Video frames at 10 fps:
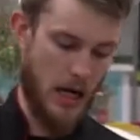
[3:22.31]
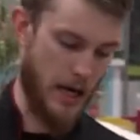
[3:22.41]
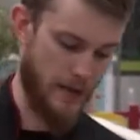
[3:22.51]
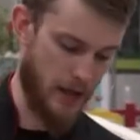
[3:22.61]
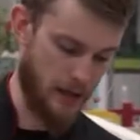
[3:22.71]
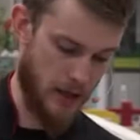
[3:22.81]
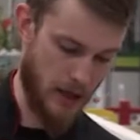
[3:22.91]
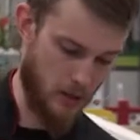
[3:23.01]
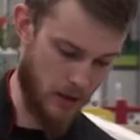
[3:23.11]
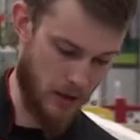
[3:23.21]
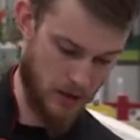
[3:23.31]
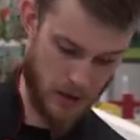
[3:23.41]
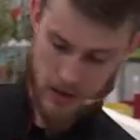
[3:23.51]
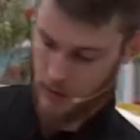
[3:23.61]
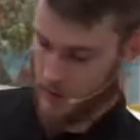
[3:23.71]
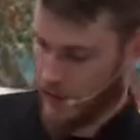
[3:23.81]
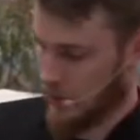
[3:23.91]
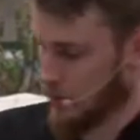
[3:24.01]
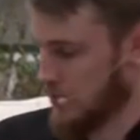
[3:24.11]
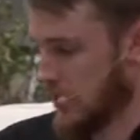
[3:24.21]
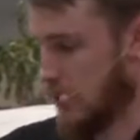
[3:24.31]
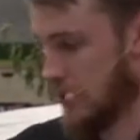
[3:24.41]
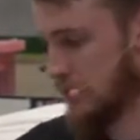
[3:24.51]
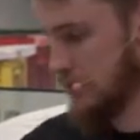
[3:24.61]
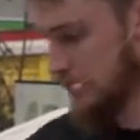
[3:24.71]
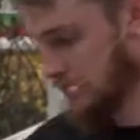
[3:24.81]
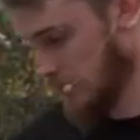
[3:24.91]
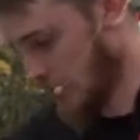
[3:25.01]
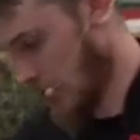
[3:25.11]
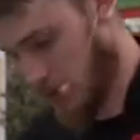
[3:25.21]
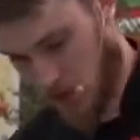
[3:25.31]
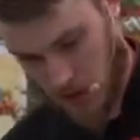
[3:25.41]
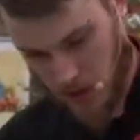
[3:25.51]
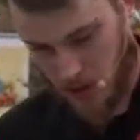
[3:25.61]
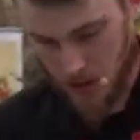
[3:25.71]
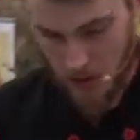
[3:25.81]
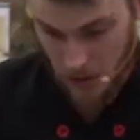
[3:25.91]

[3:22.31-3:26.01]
and then at the end we're going to get some samples going, and I'm sure